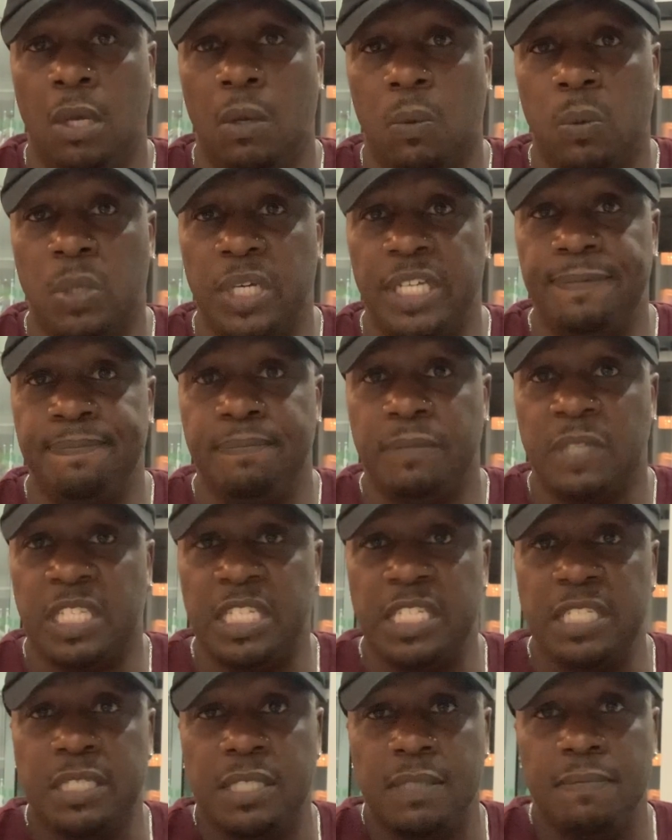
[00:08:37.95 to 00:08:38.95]
What
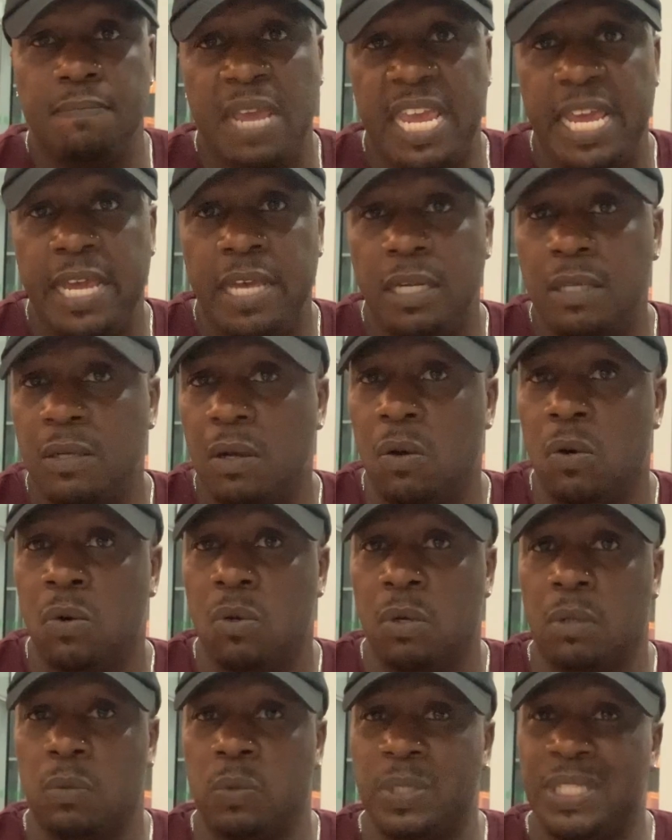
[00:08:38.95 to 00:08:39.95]
this man
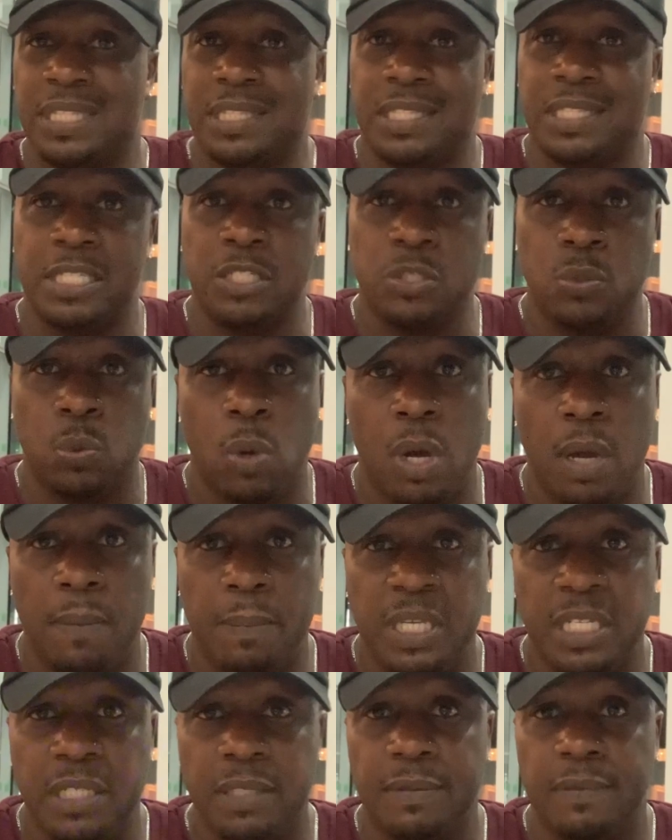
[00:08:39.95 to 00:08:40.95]
or what this
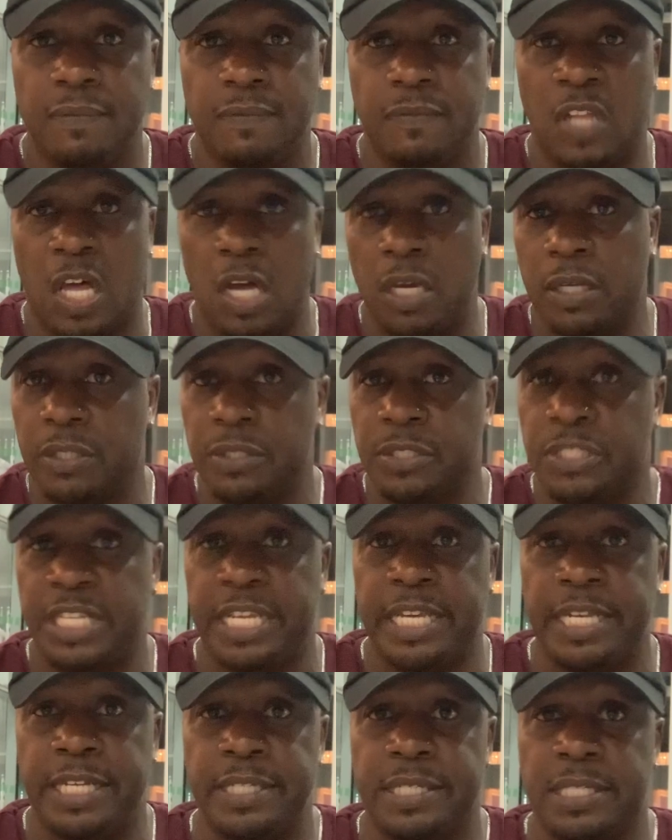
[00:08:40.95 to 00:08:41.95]
woman vlogger
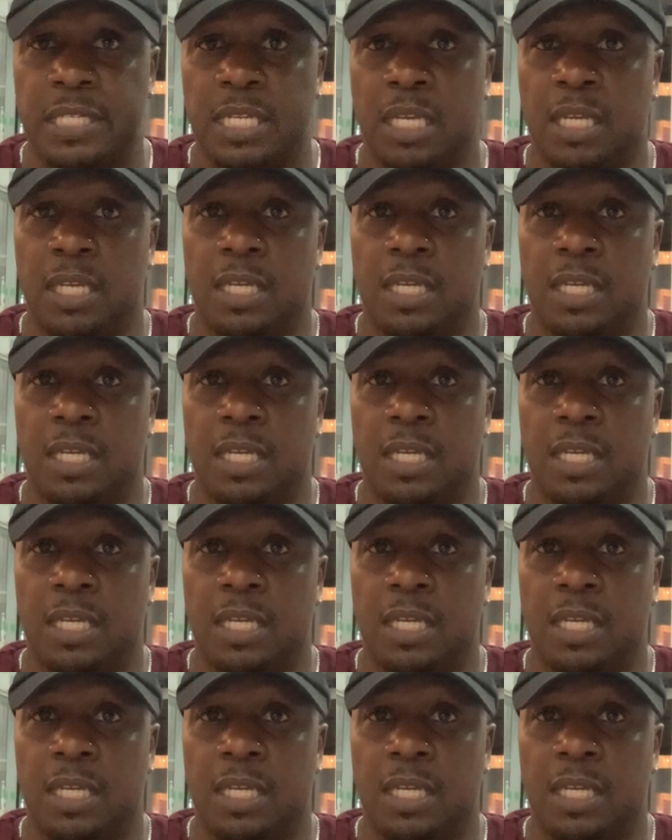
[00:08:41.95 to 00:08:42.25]
says